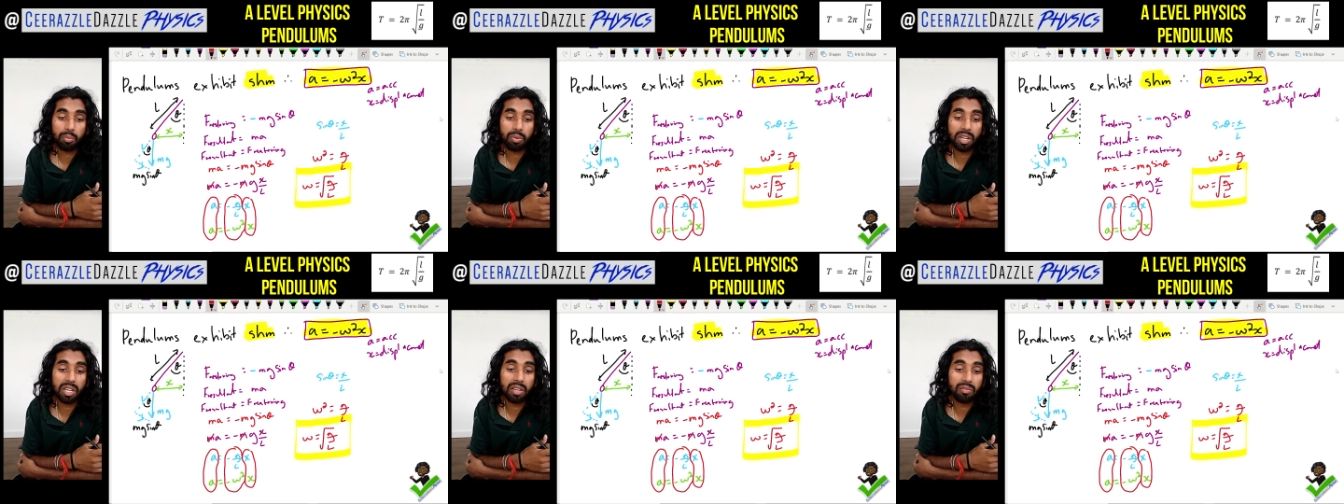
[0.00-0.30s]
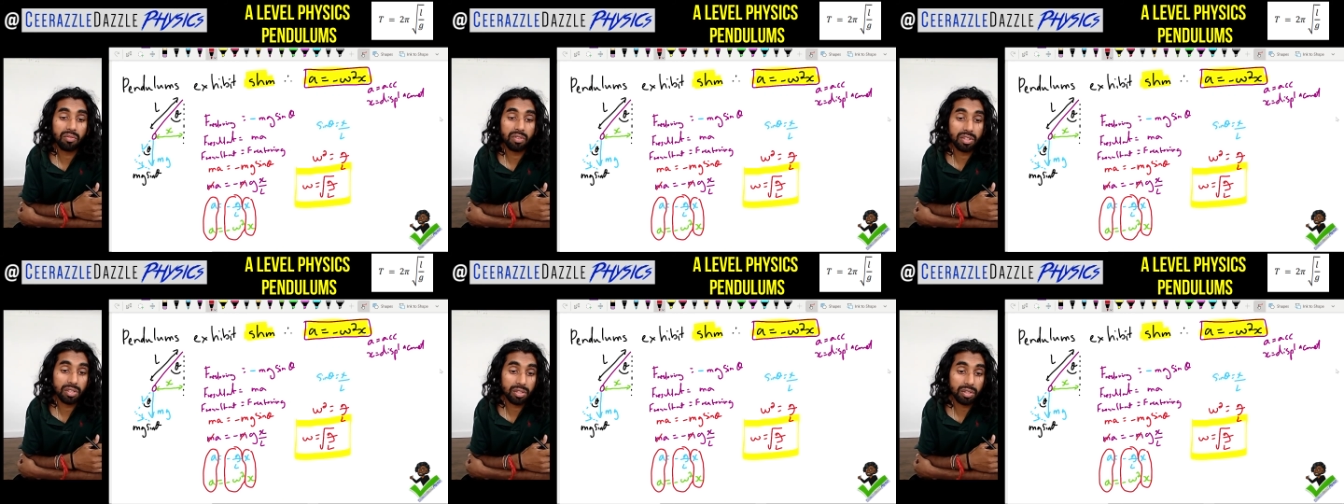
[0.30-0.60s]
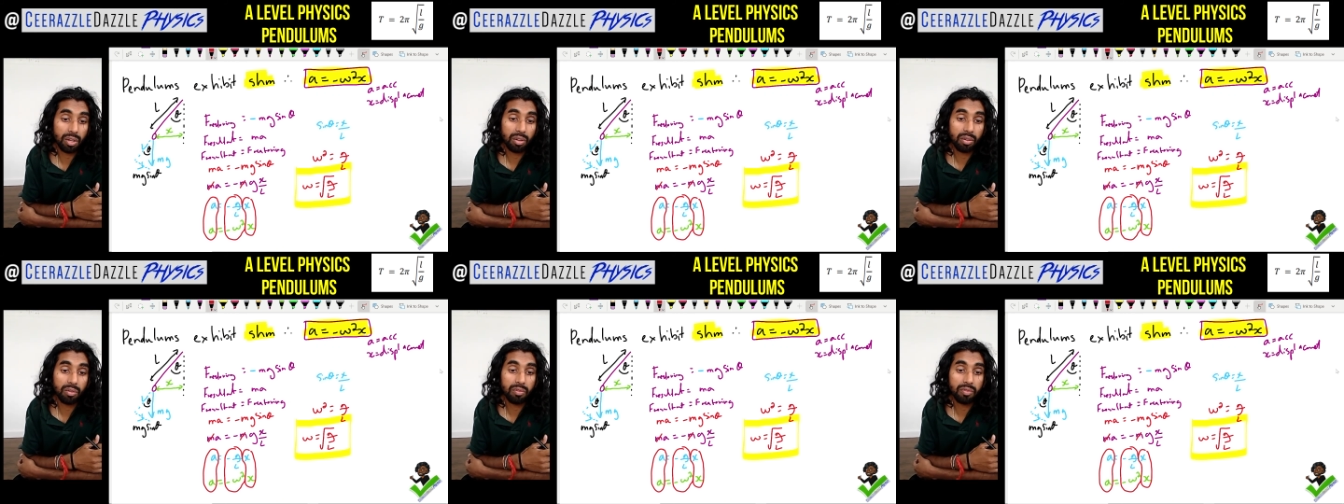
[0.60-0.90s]
we
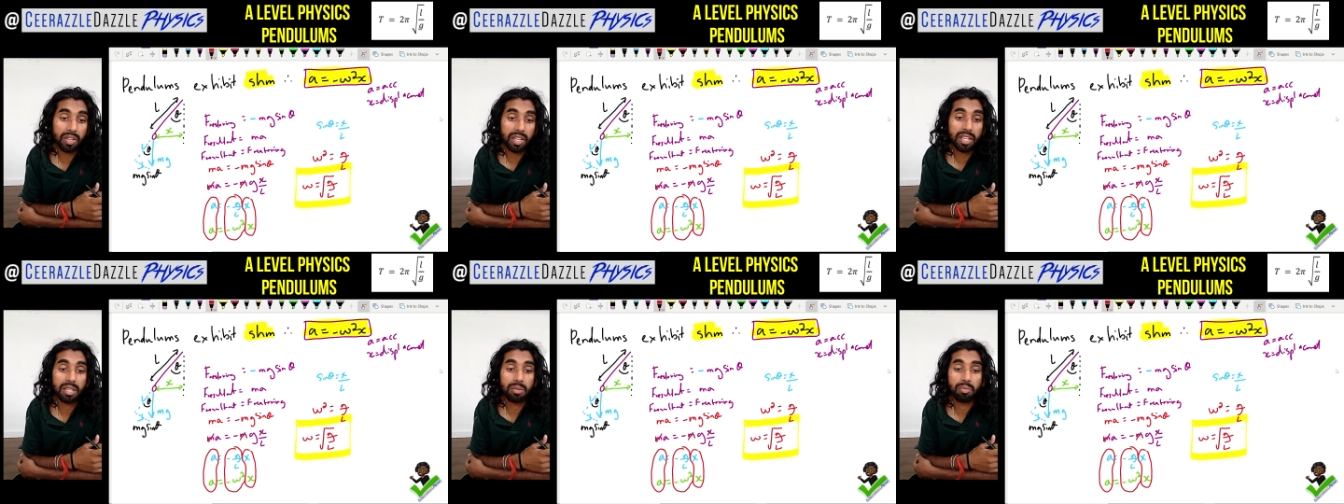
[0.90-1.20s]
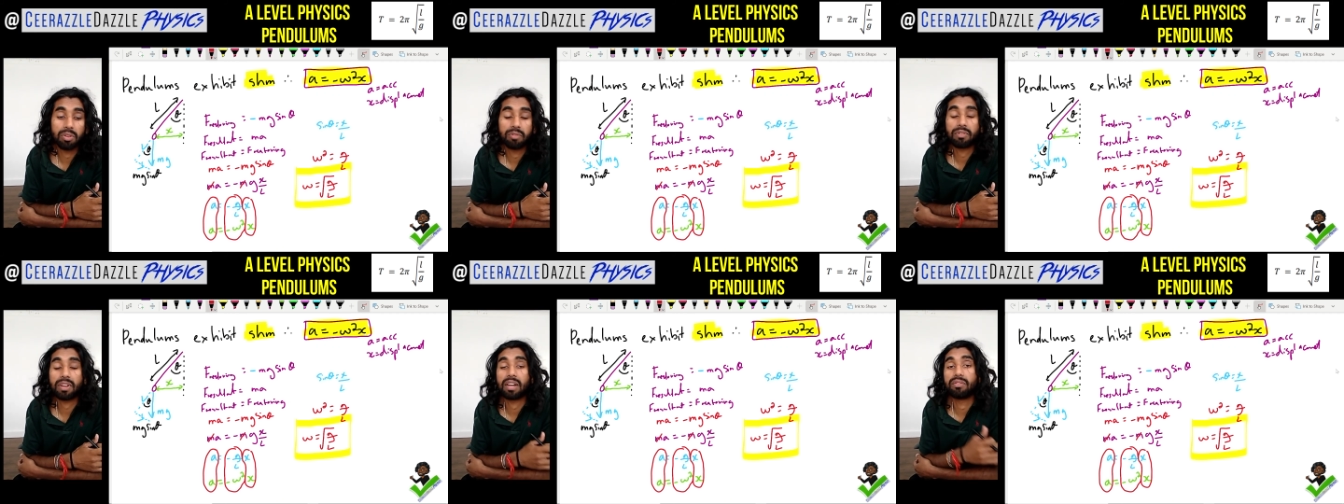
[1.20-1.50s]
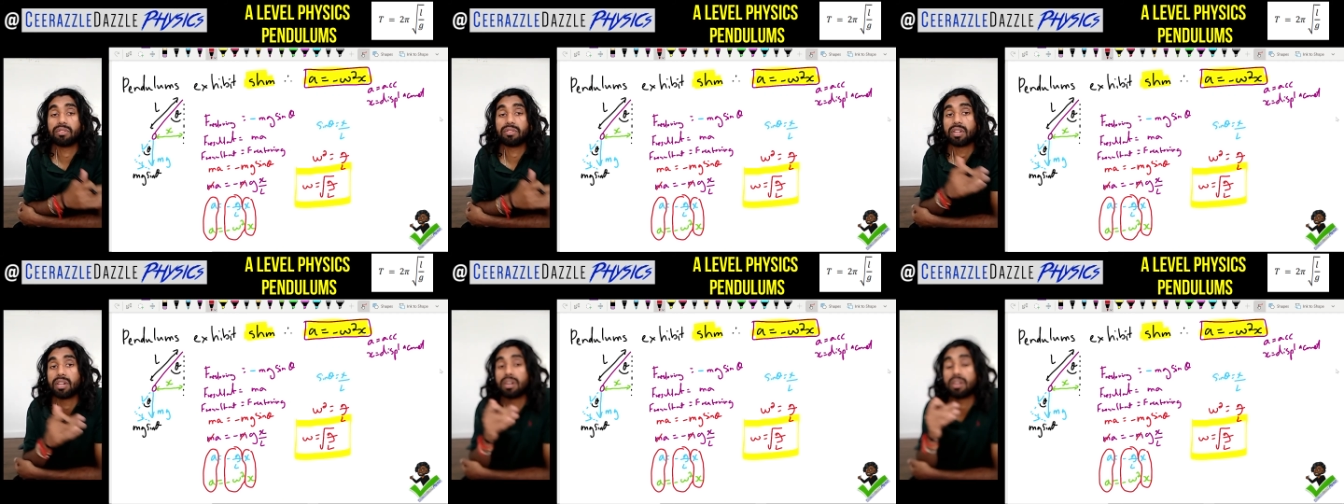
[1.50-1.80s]
resolved it, we
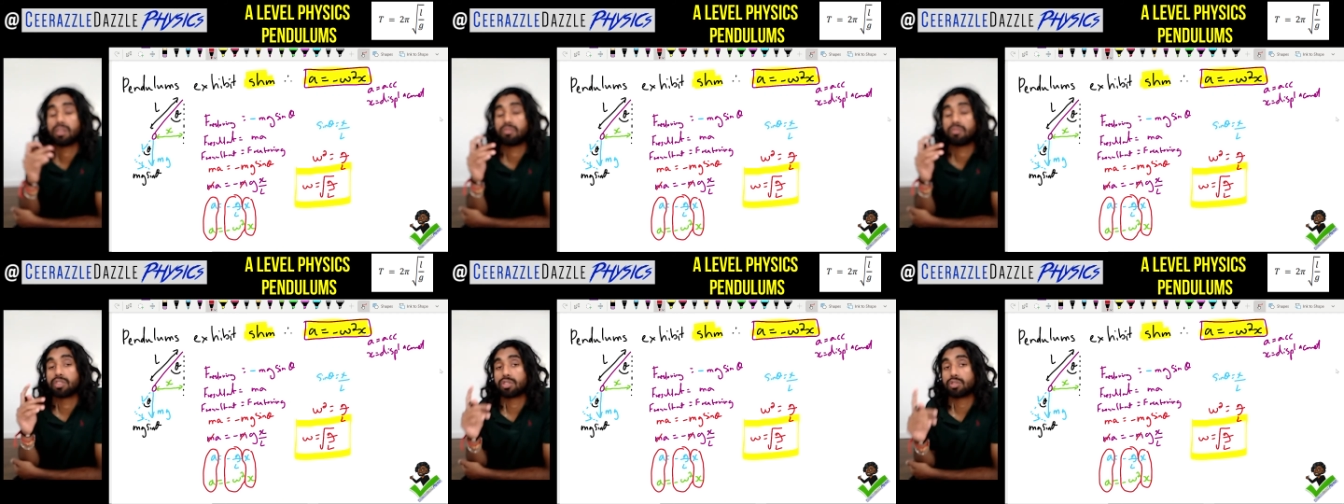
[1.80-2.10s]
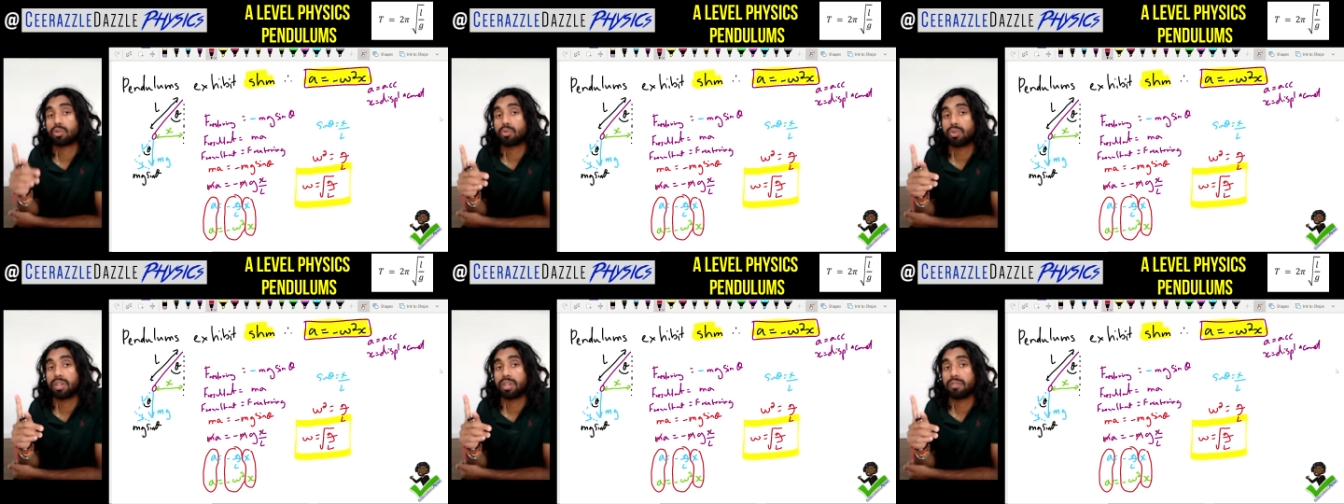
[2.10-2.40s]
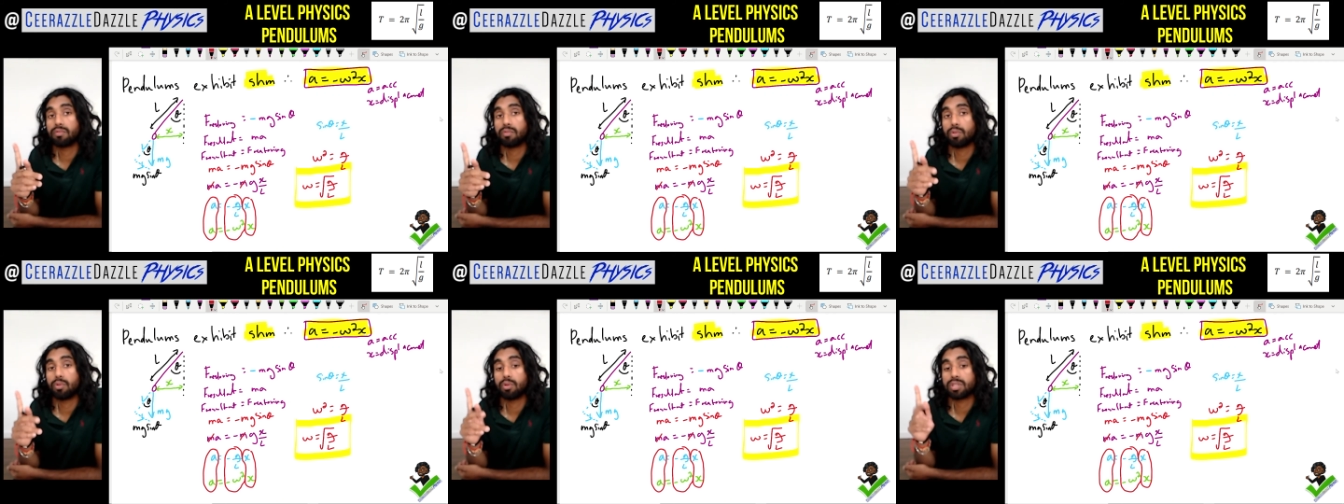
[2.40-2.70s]
found the restoring
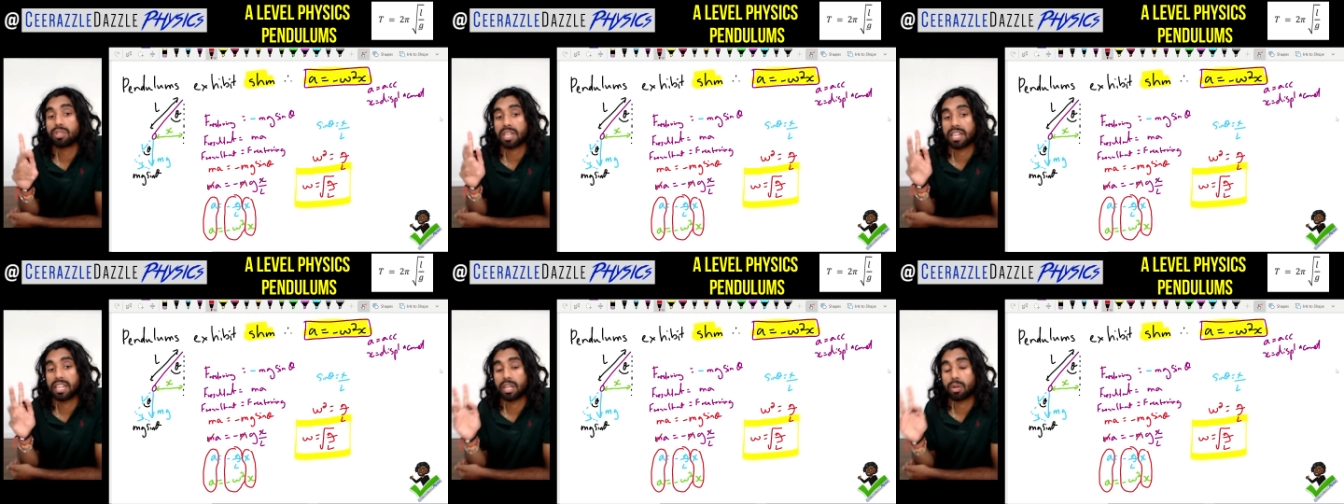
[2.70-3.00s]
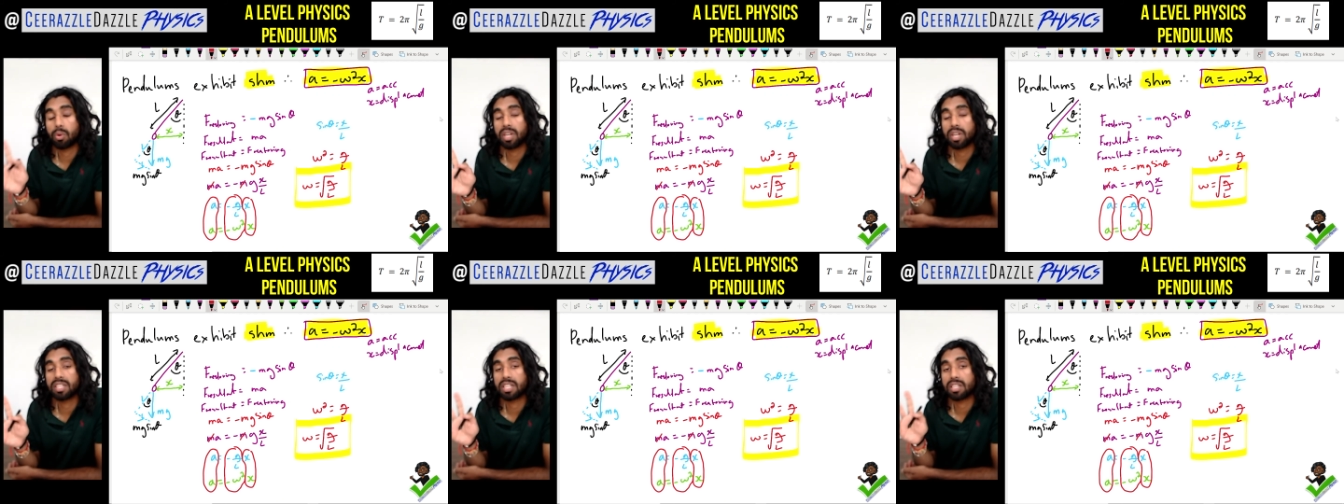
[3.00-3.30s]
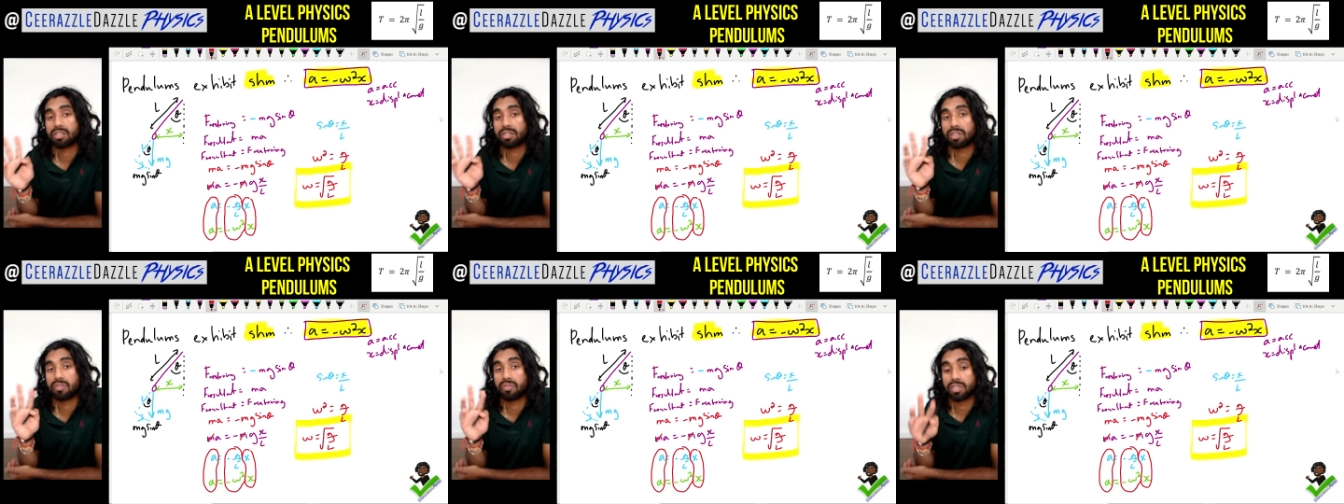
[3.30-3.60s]
force and equated that
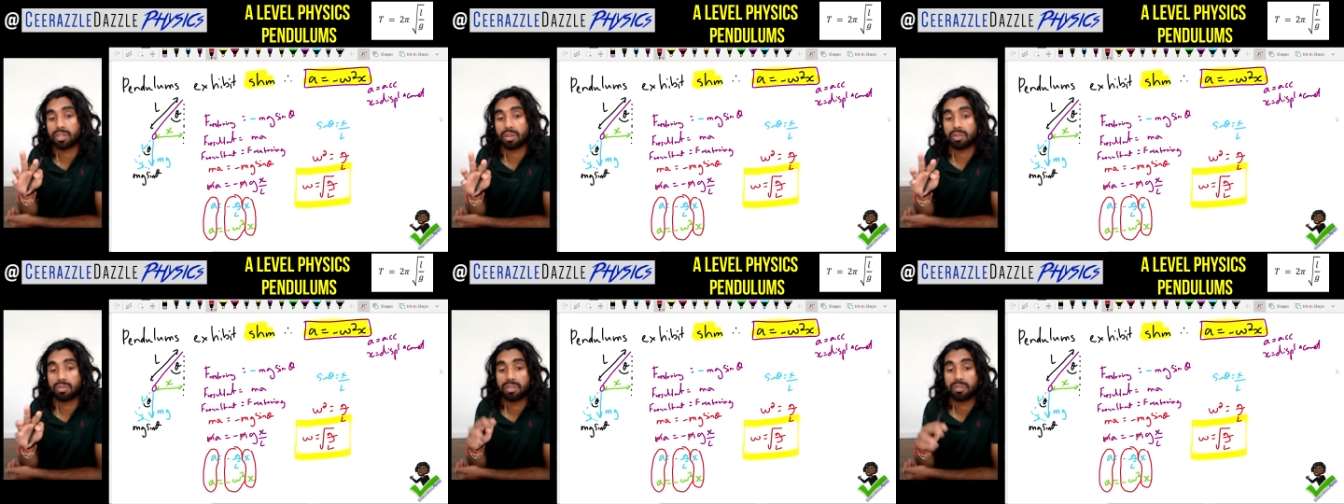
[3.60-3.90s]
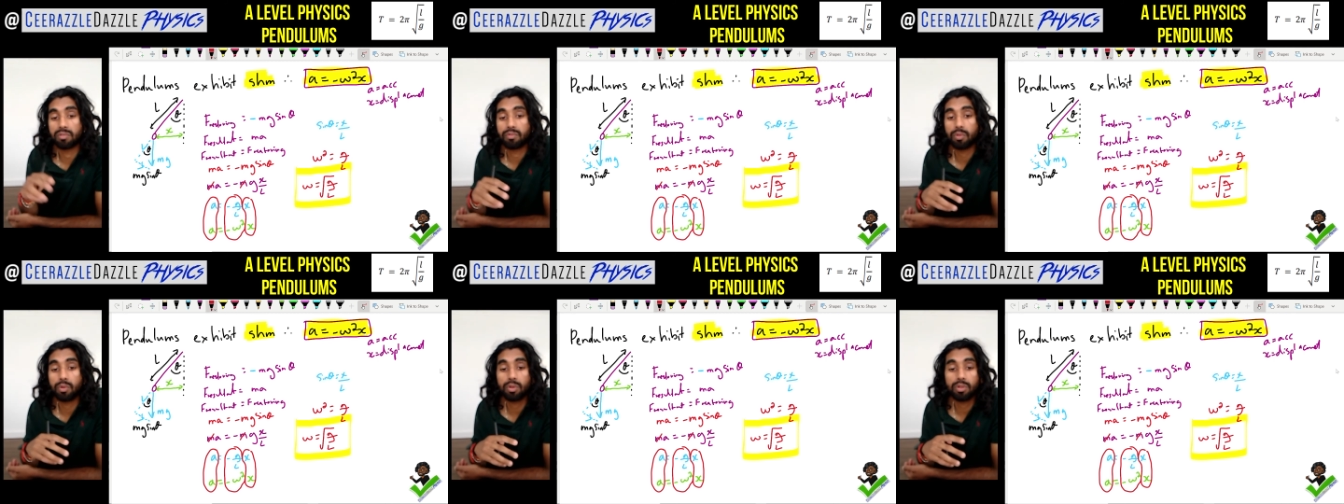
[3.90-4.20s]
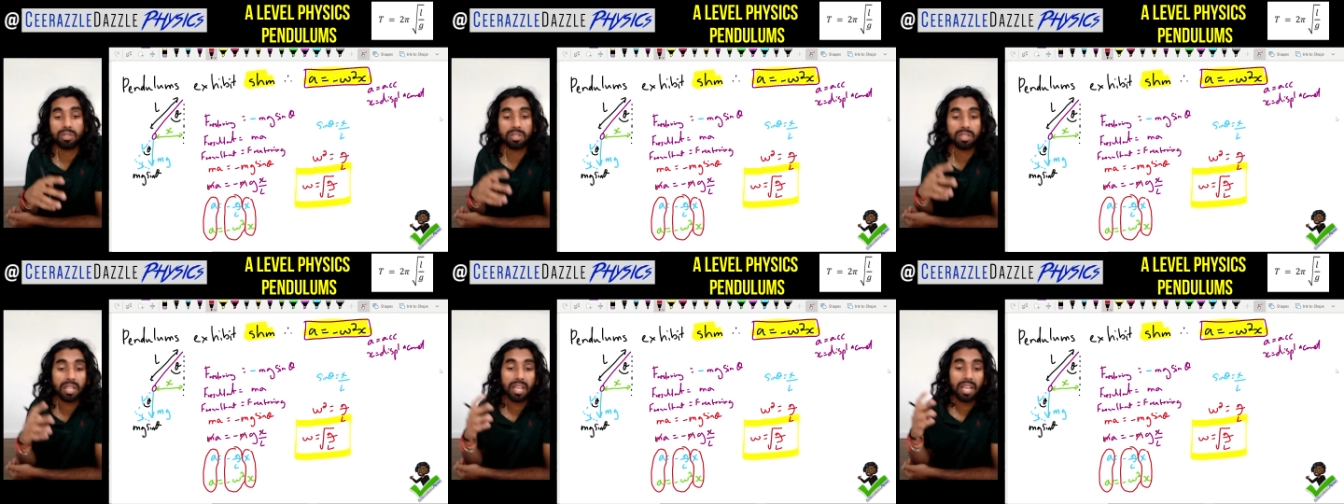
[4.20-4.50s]
to the resultant
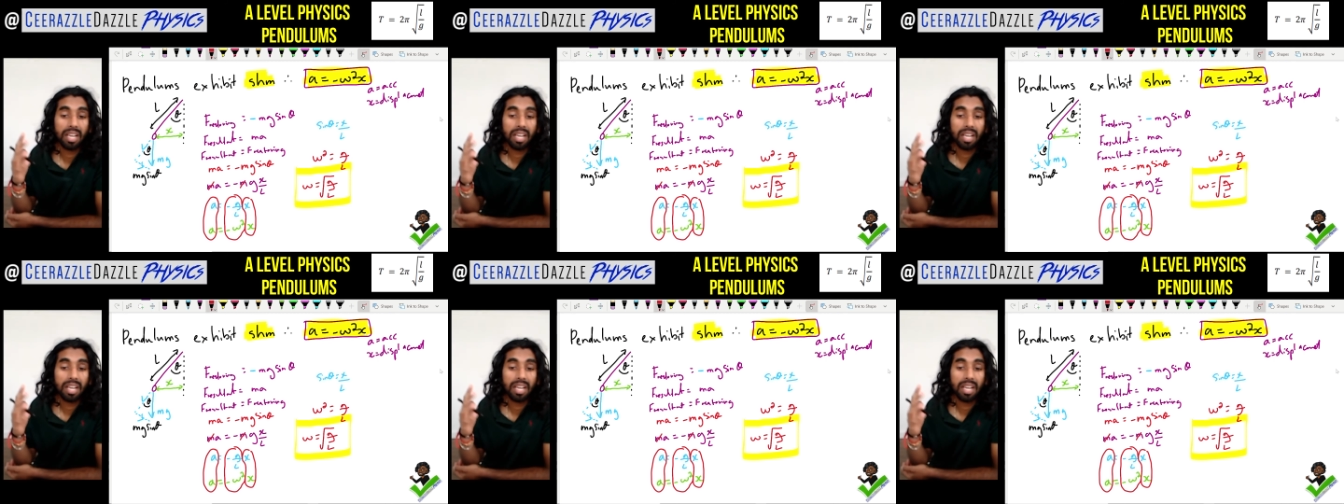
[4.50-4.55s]
force.